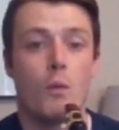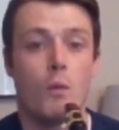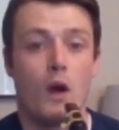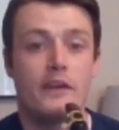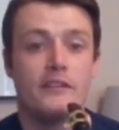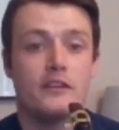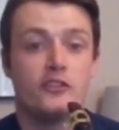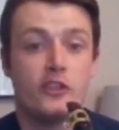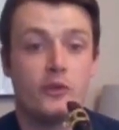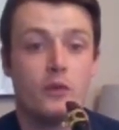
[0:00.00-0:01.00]
1,
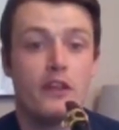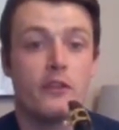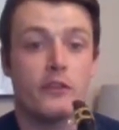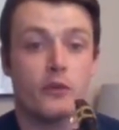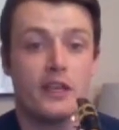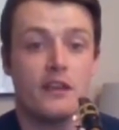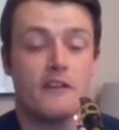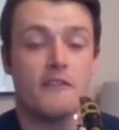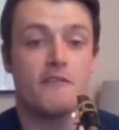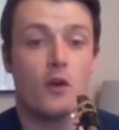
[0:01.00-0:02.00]
2, 3,
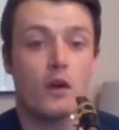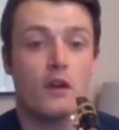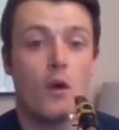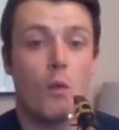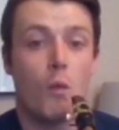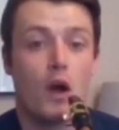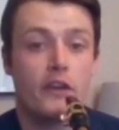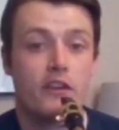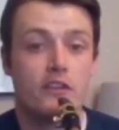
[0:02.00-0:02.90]
4. 1,